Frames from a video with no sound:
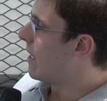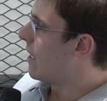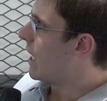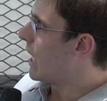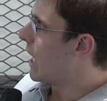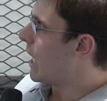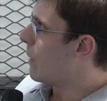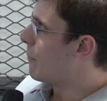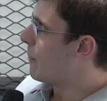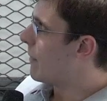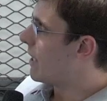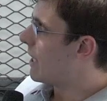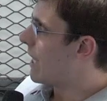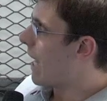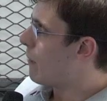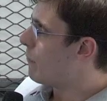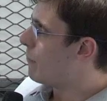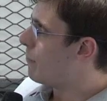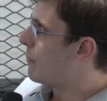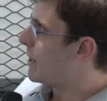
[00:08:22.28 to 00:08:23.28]

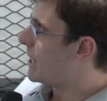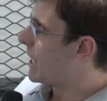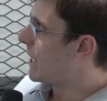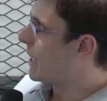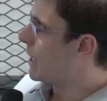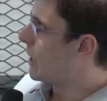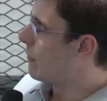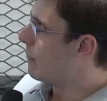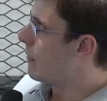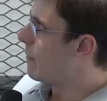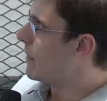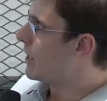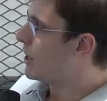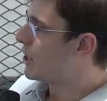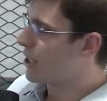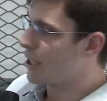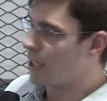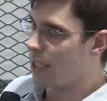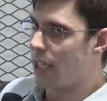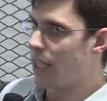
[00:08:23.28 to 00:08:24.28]
that particular
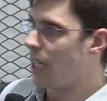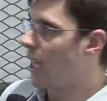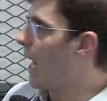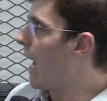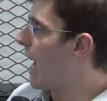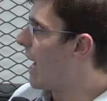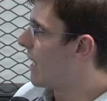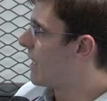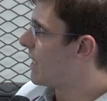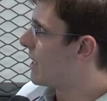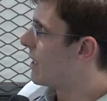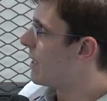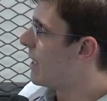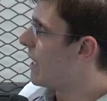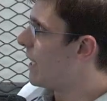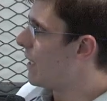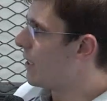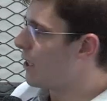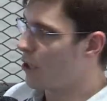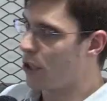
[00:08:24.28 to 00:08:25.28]
revision as
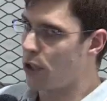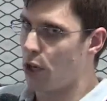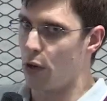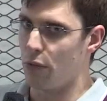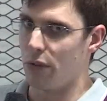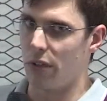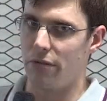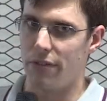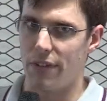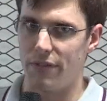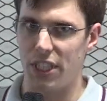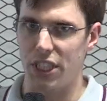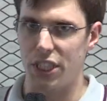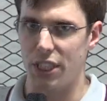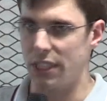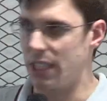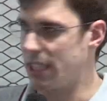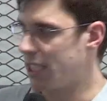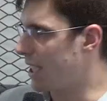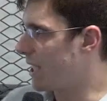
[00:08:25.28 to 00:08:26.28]
the current
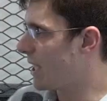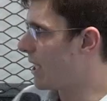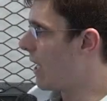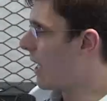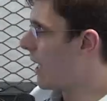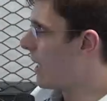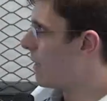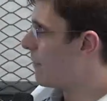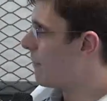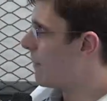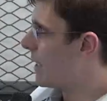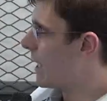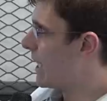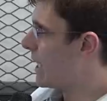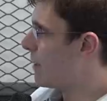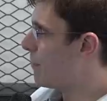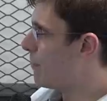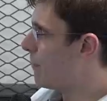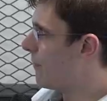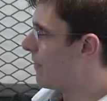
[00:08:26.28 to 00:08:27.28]
revision that's assigned for
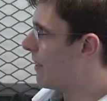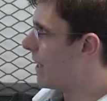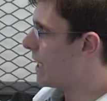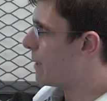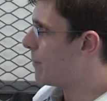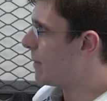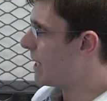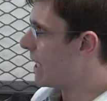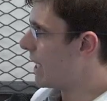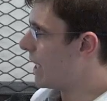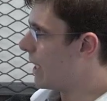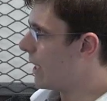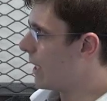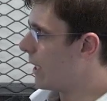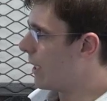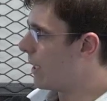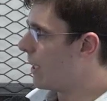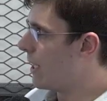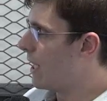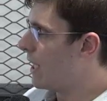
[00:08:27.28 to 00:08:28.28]
this
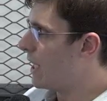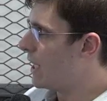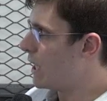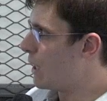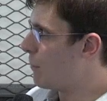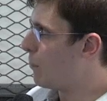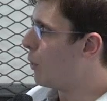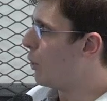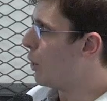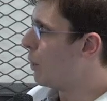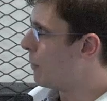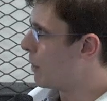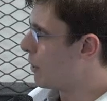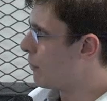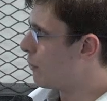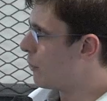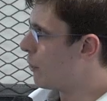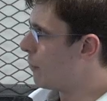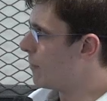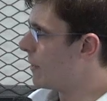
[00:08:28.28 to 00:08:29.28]
particular deployment
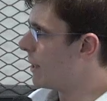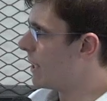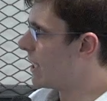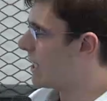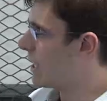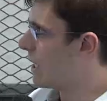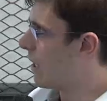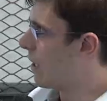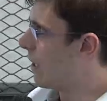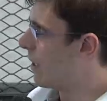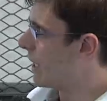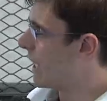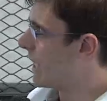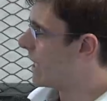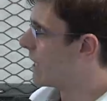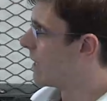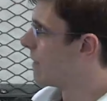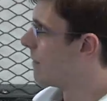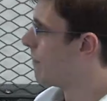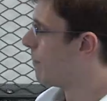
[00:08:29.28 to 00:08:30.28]
group, this
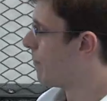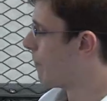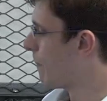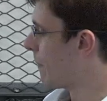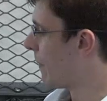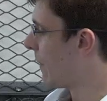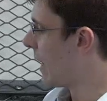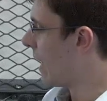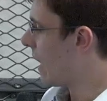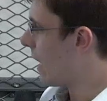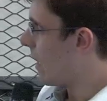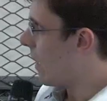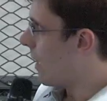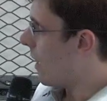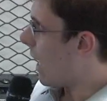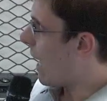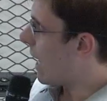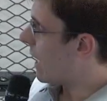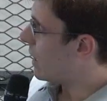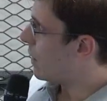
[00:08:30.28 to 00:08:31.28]
target.
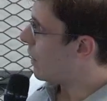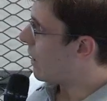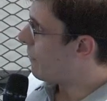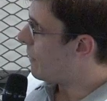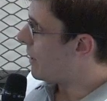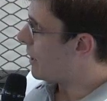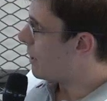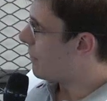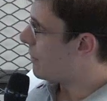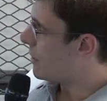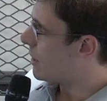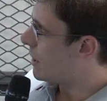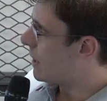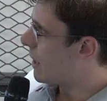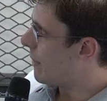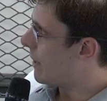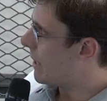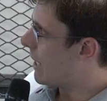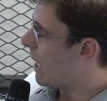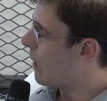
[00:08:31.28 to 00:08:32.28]
And if you
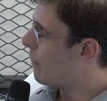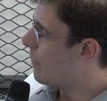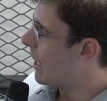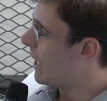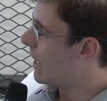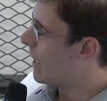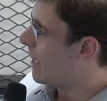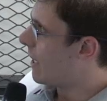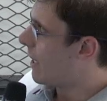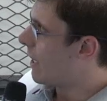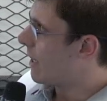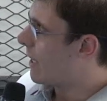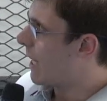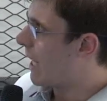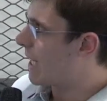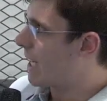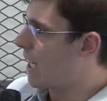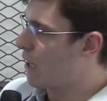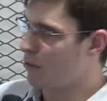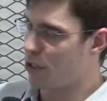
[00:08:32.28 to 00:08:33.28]
do it that way,
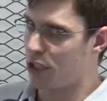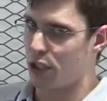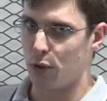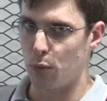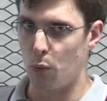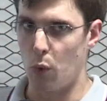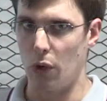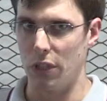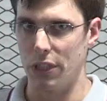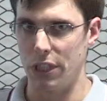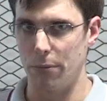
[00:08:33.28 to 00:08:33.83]
that counts as one